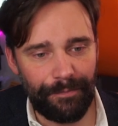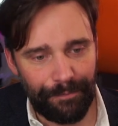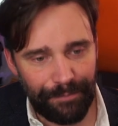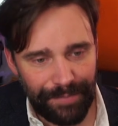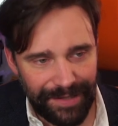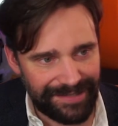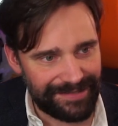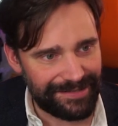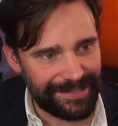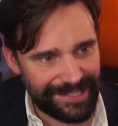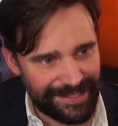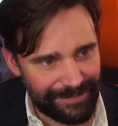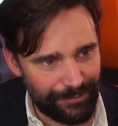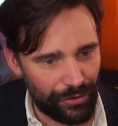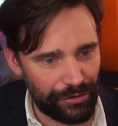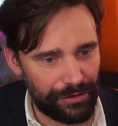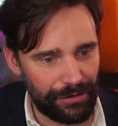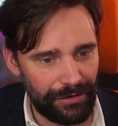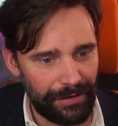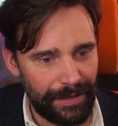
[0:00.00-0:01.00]
business
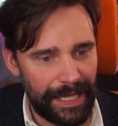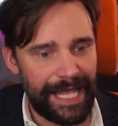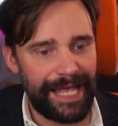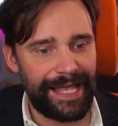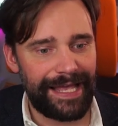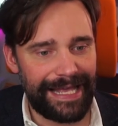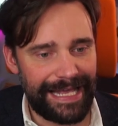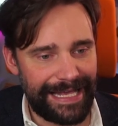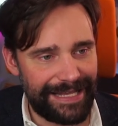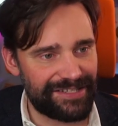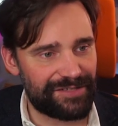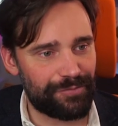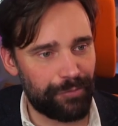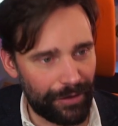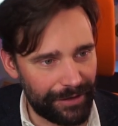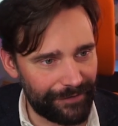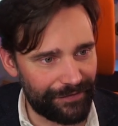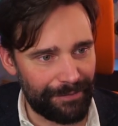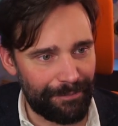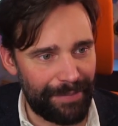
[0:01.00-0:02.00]
model is
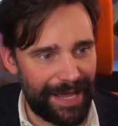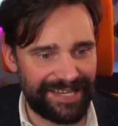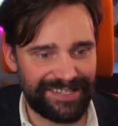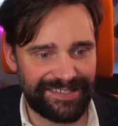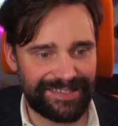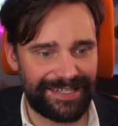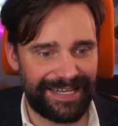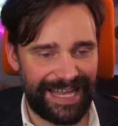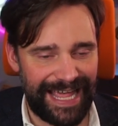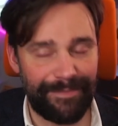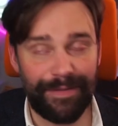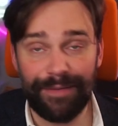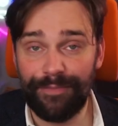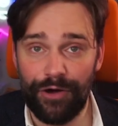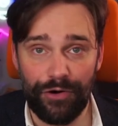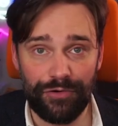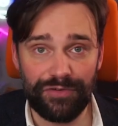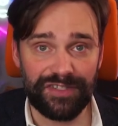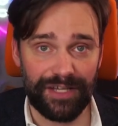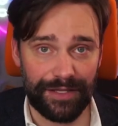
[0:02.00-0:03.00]
one of the best in
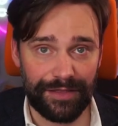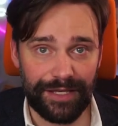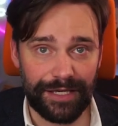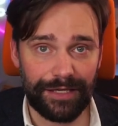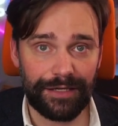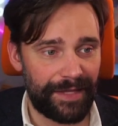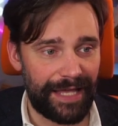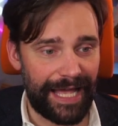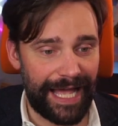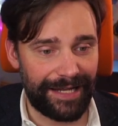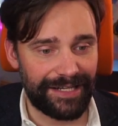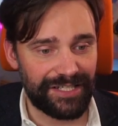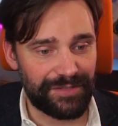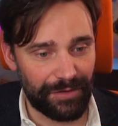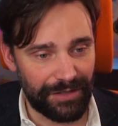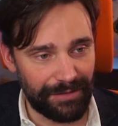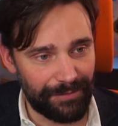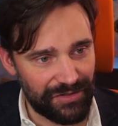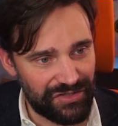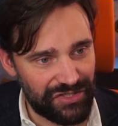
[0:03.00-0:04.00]
MMOs, I think. And it's
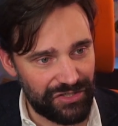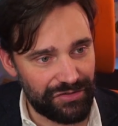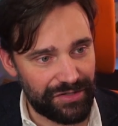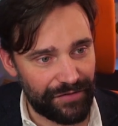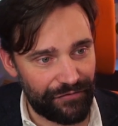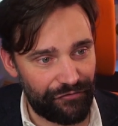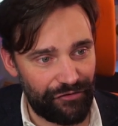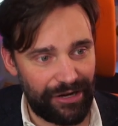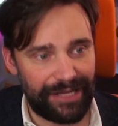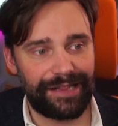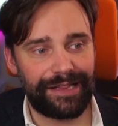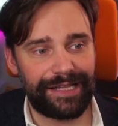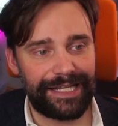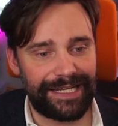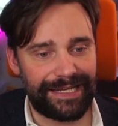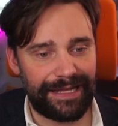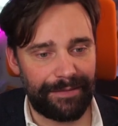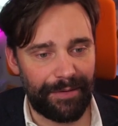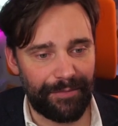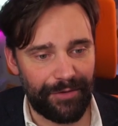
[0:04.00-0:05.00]
one of the most user friendly
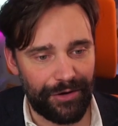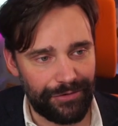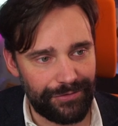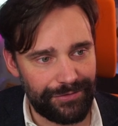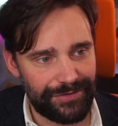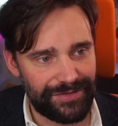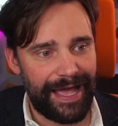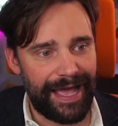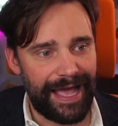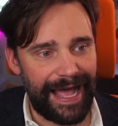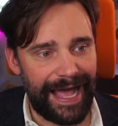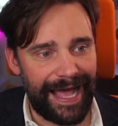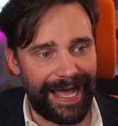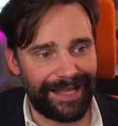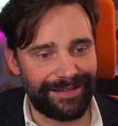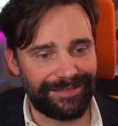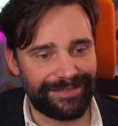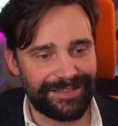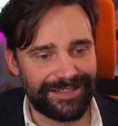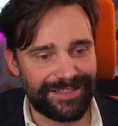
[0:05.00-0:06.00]
in MMOs.
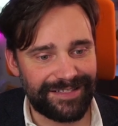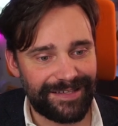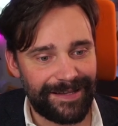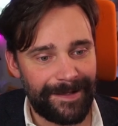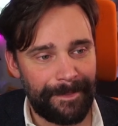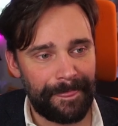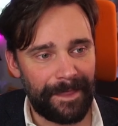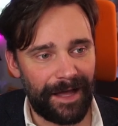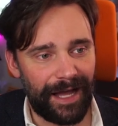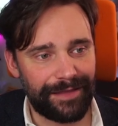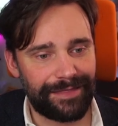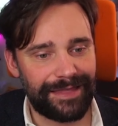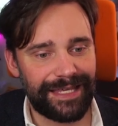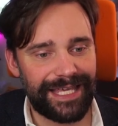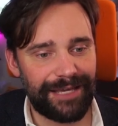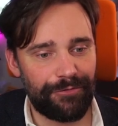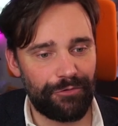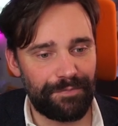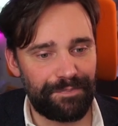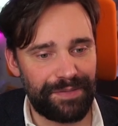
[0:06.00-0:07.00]
And I
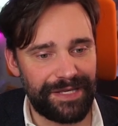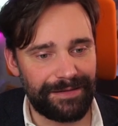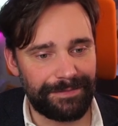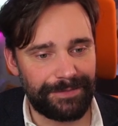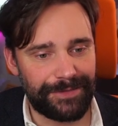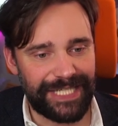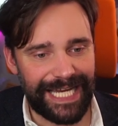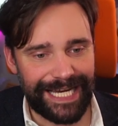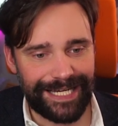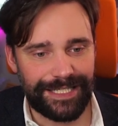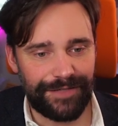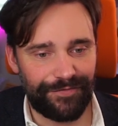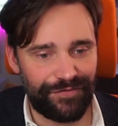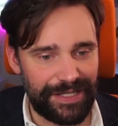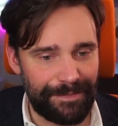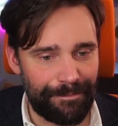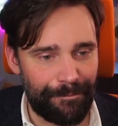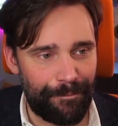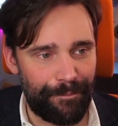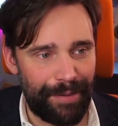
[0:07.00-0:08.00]
think it would be
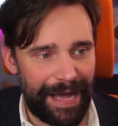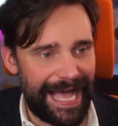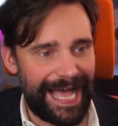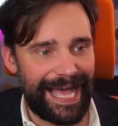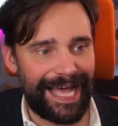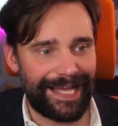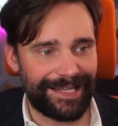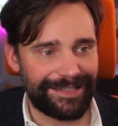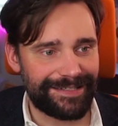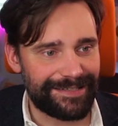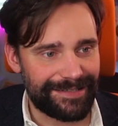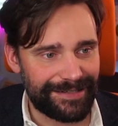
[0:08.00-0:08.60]
objectively bad